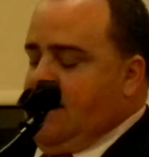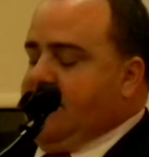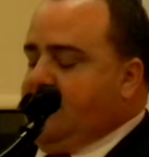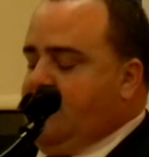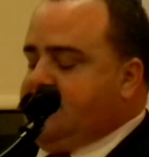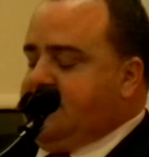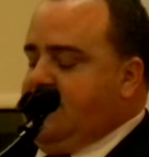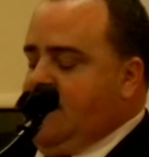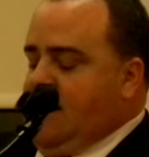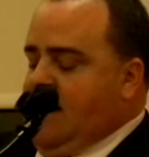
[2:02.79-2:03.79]
In
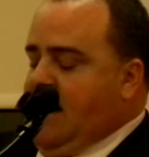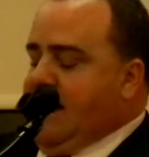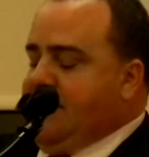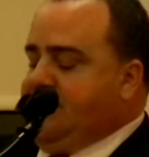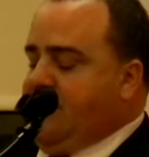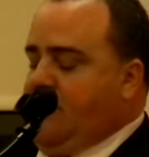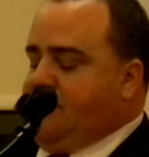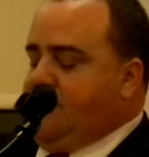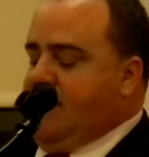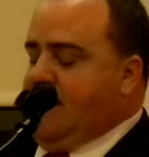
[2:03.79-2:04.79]
closing, I need your
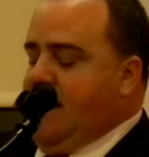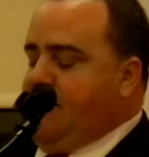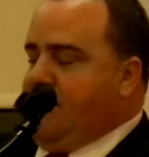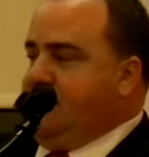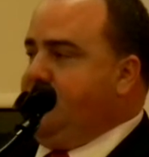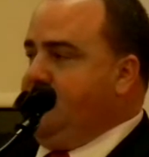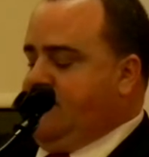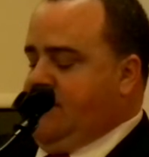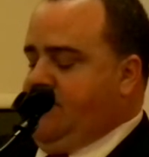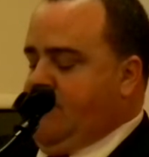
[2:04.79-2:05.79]
help to make it happen. On
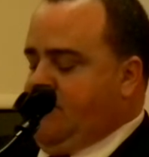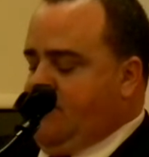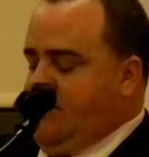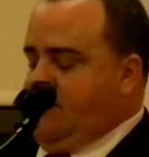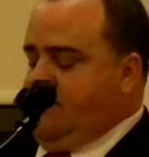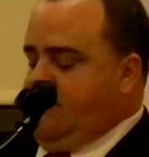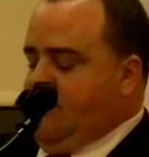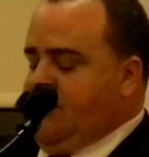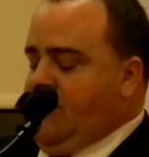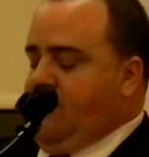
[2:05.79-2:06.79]
Tuesday, November 3rd,
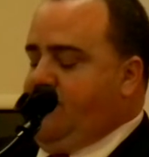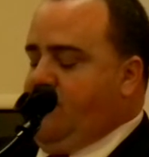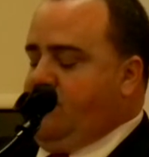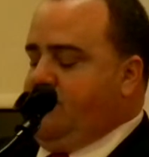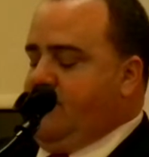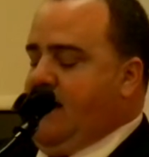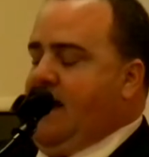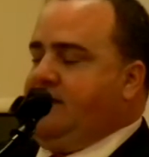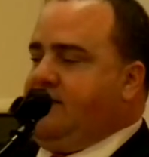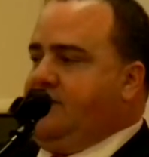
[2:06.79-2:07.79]
when you go to vote, I
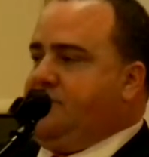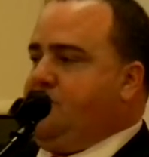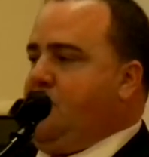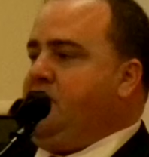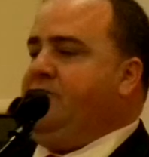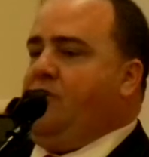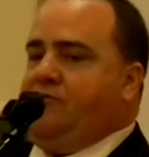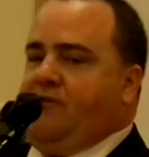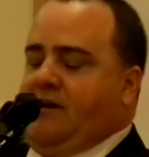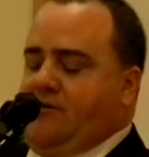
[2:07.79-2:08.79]
ask that you support me,
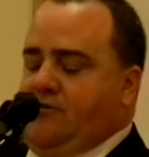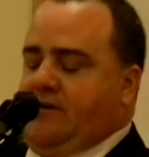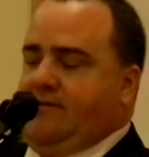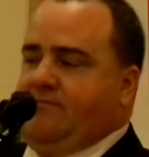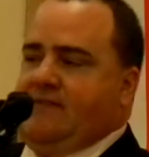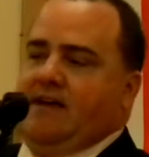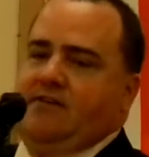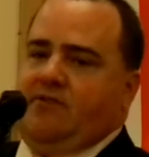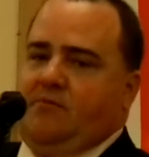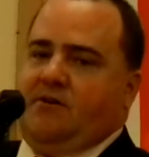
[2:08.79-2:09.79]
vote Frank Cooney.
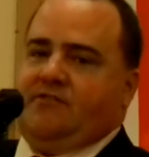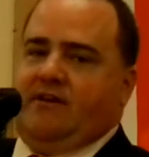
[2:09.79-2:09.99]
Thank you very much.